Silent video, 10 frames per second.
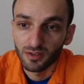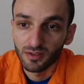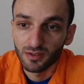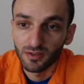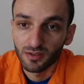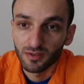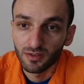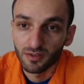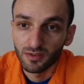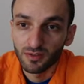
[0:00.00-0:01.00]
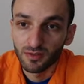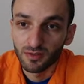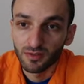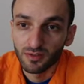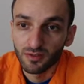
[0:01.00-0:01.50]

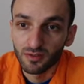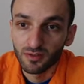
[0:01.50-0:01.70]
No one is speaking in this clip.